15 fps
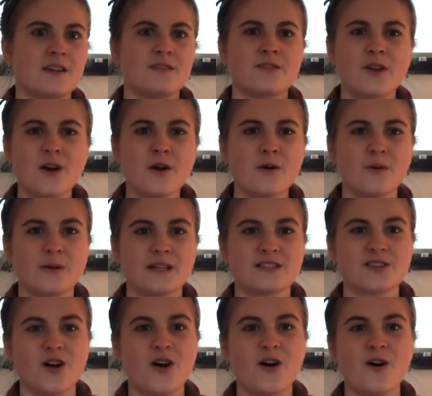No,
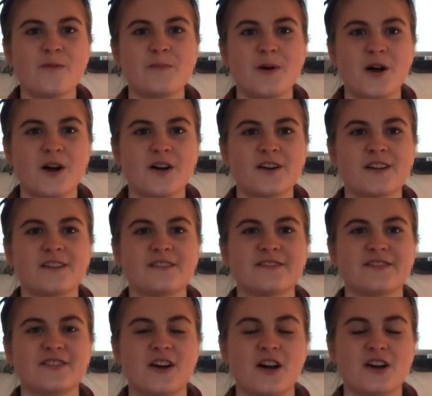it's all part
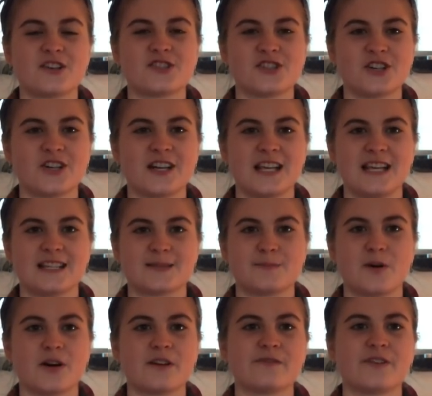of our journey. It's
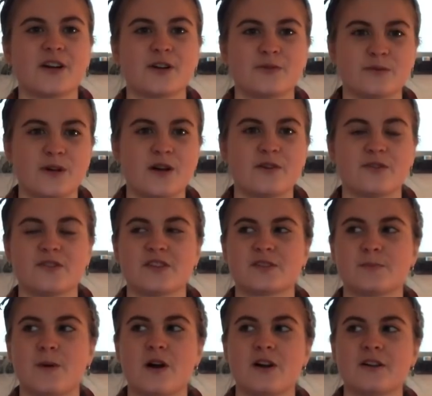part of our growth.
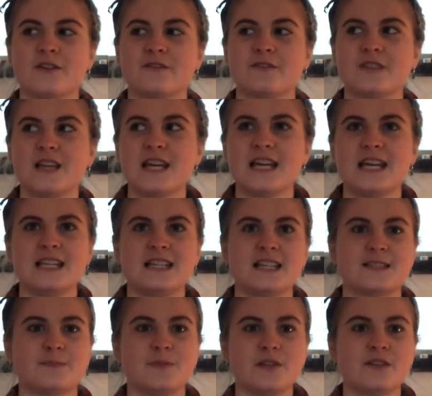It's part of
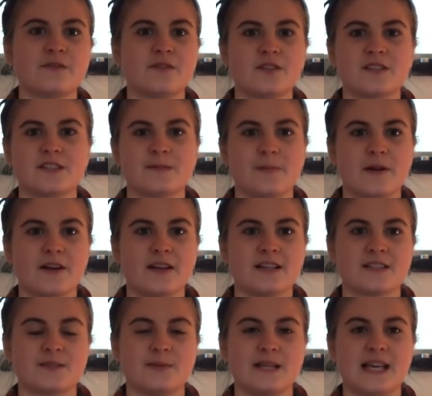this beautiful
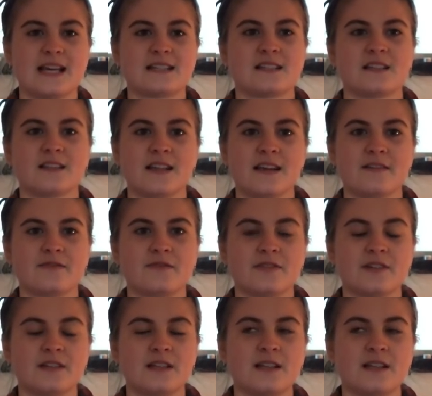experience we get to live.